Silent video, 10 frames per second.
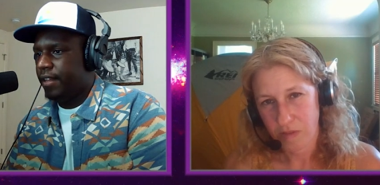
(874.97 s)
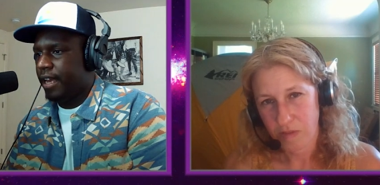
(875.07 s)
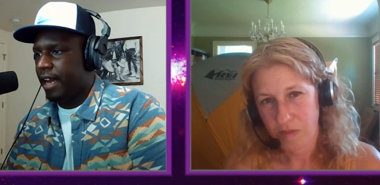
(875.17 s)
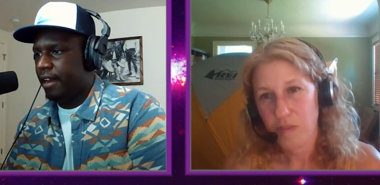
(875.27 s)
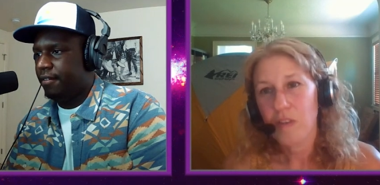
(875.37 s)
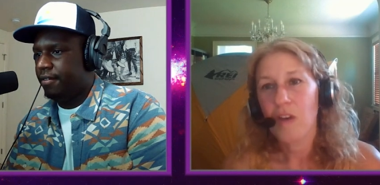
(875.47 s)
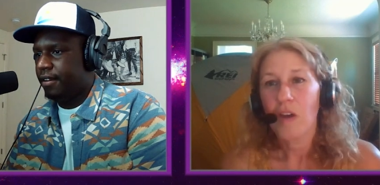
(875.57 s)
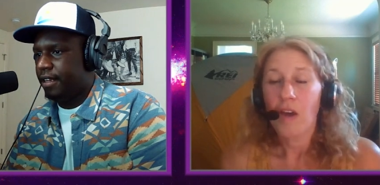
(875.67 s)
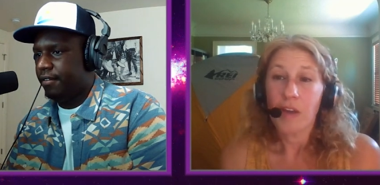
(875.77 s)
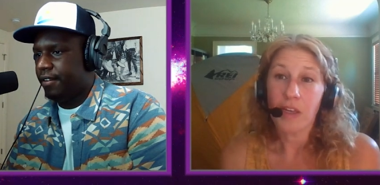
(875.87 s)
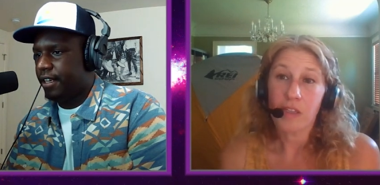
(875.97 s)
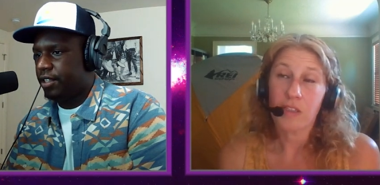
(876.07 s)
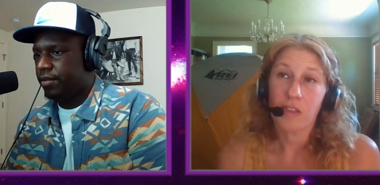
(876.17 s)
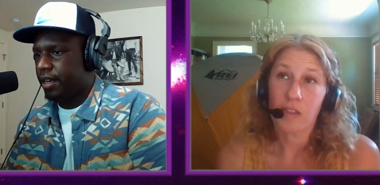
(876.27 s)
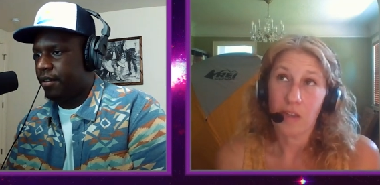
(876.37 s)
Speaker 1: if they have an
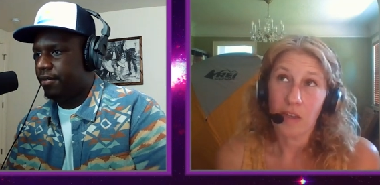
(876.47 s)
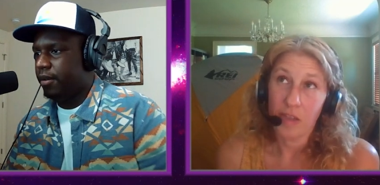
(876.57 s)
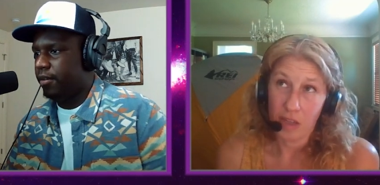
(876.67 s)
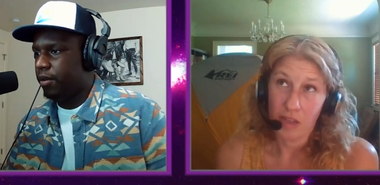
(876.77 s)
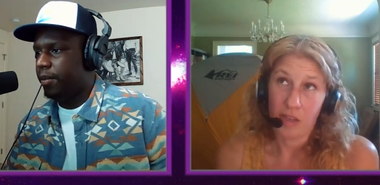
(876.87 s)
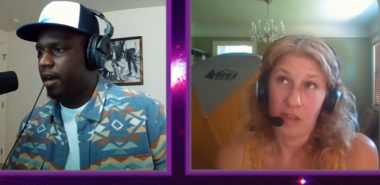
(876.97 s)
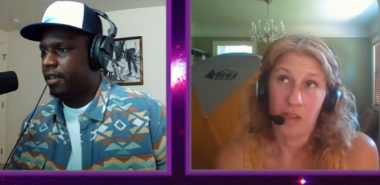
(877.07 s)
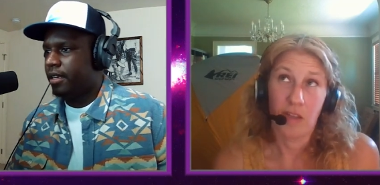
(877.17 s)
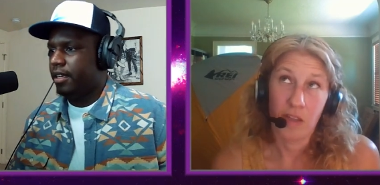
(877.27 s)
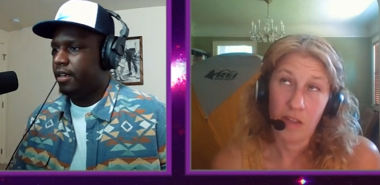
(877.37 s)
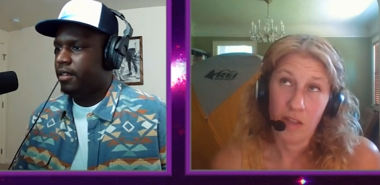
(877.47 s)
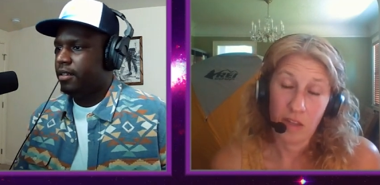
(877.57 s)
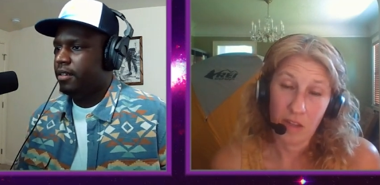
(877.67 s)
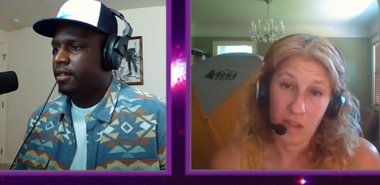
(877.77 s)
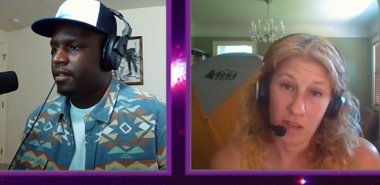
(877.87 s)
infection yes. rate of, of yeah. Wolbachia?
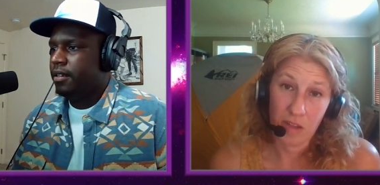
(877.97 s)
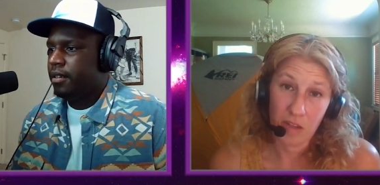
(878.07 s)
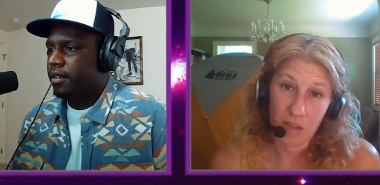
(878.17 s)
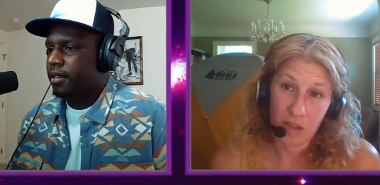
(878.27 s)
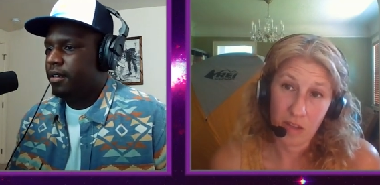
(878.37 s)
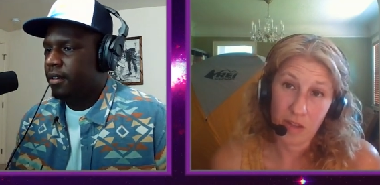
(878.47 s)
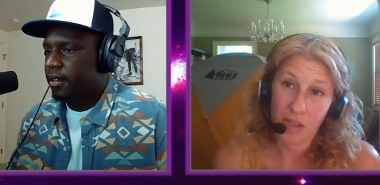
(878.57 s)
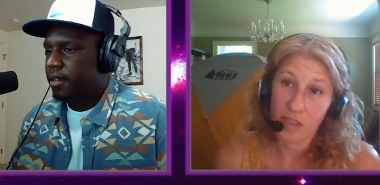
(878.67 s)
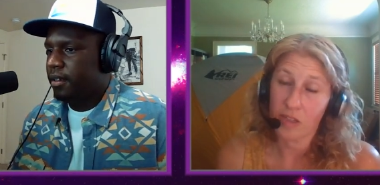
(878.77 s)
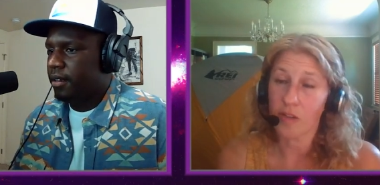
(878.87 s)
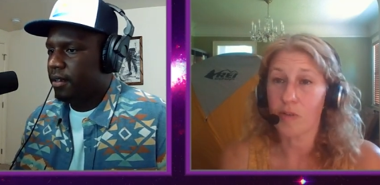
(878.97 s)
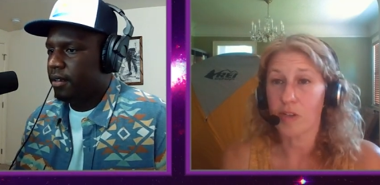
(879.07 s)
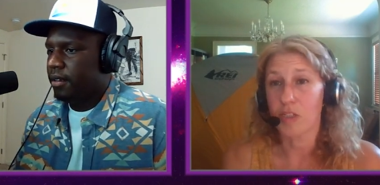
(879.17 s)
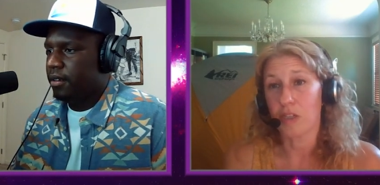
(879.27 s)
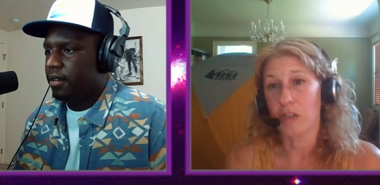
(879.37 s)
Speaker 2: That's a good
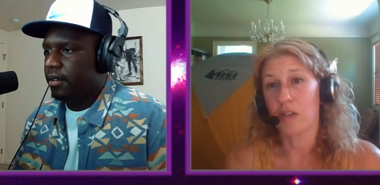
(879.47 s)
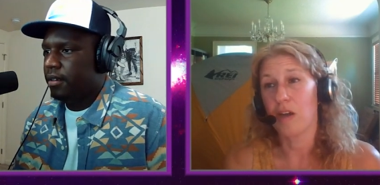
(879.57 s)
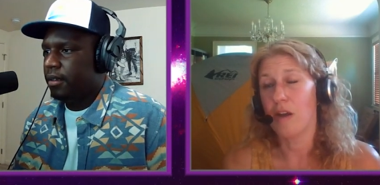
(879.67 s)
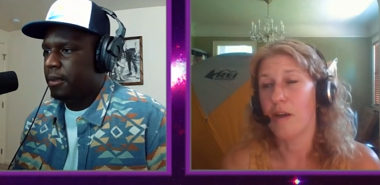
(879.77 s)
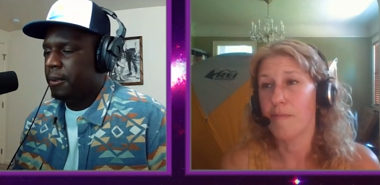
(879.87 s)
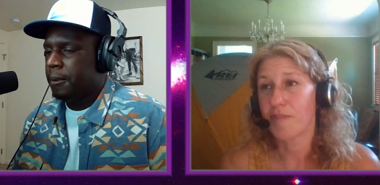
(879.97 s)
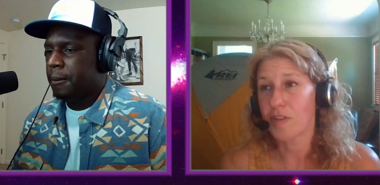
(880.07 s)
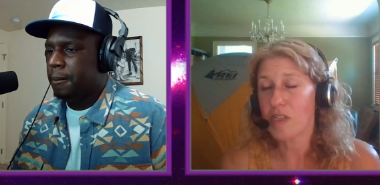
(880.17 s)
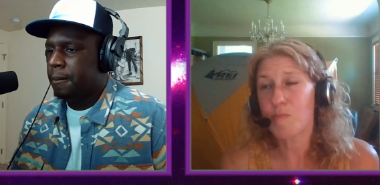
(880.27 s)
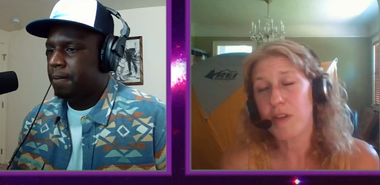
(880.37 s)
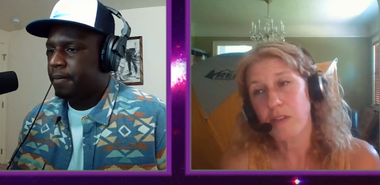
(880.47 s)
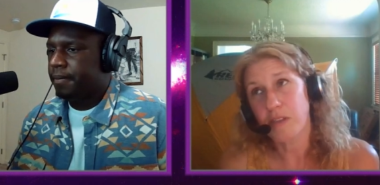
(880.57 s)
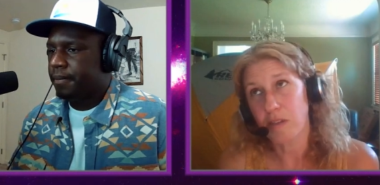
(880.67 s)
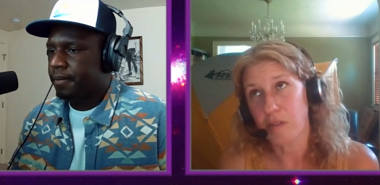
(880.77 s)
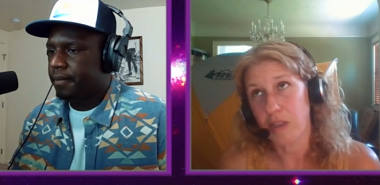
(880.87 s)
question. Um, for these
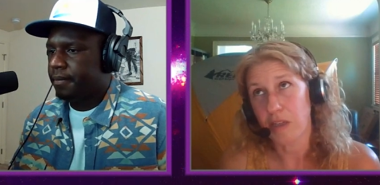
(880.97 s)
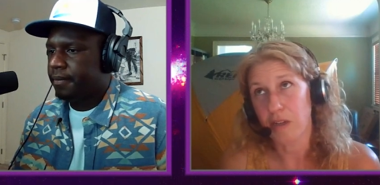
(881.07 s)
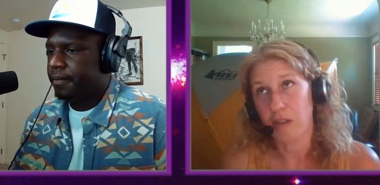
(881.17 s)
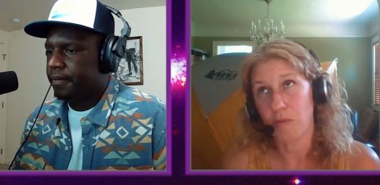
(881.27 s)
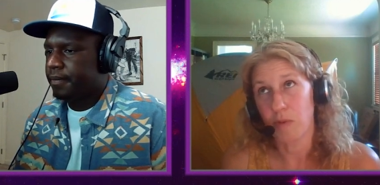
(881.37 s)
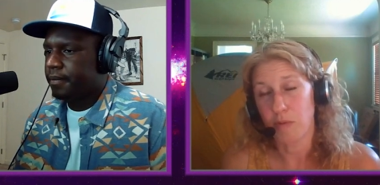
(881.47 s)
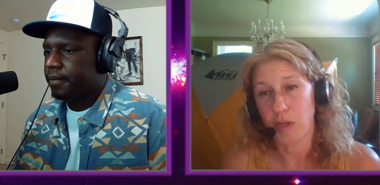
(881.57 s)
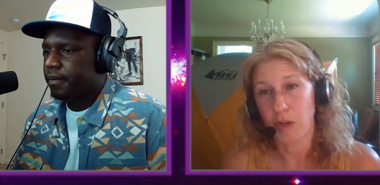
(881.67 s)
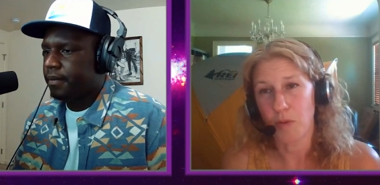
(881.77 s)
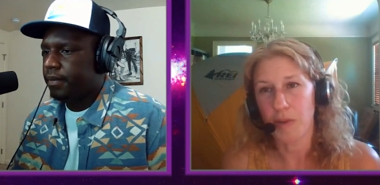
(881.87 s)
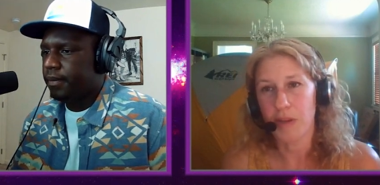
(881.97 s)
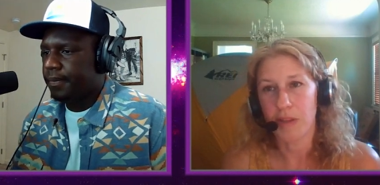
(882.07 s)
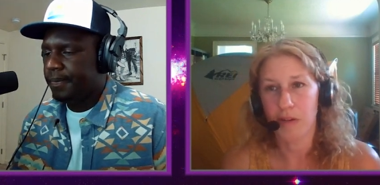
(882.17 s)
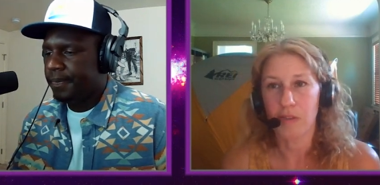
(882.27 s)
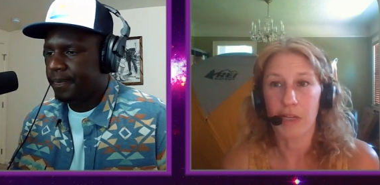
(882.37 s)
beetles, I don't think anyone would know,
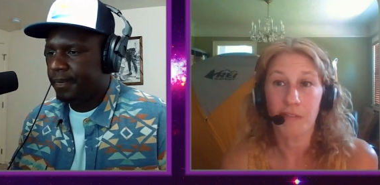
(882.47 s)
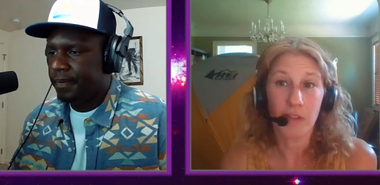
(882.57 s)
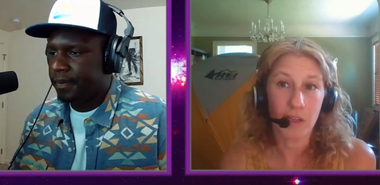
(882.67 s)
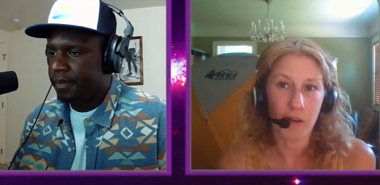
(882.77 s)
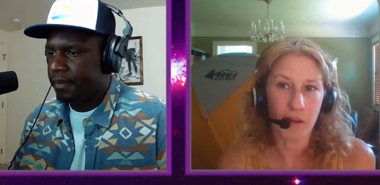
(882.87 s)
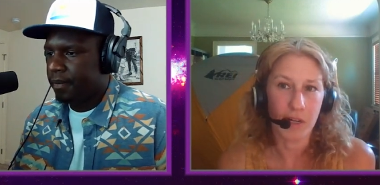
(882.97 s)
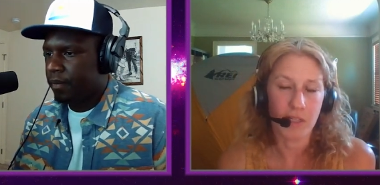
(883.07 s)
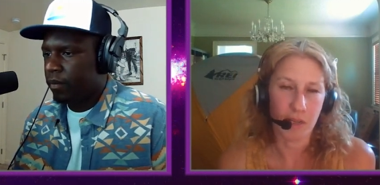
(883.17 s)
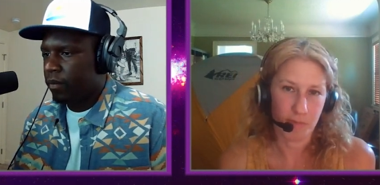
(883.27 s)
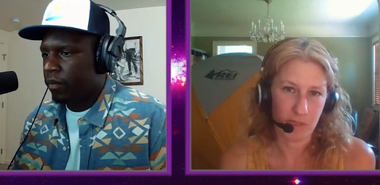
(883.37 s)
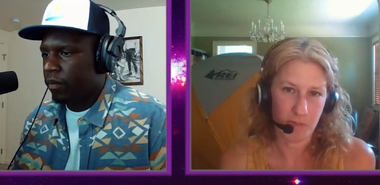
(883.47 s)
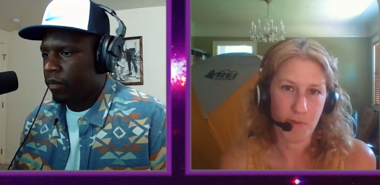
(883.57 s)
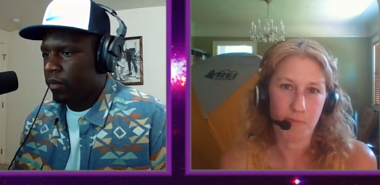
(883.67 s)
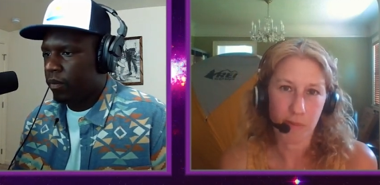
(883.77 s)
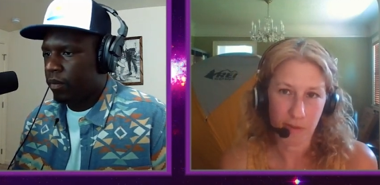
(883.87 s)
but there definitely are examples
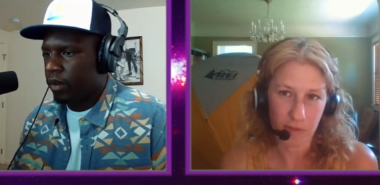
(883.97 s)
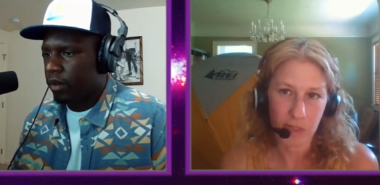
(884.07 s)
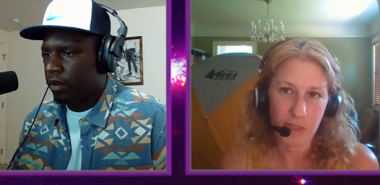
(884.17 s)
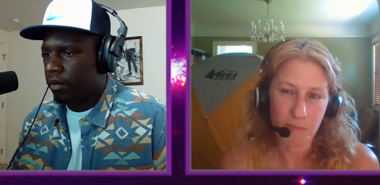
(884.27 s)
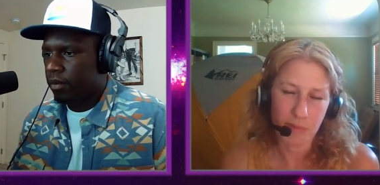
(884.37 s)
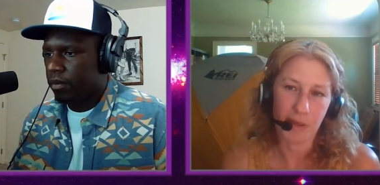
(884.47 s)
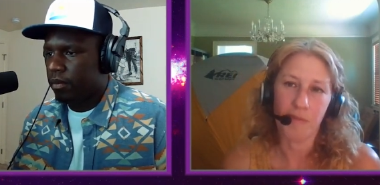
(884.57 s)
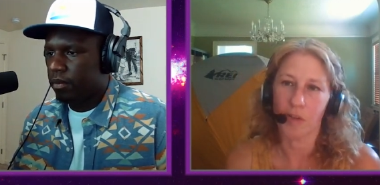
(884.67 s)
that people have looked at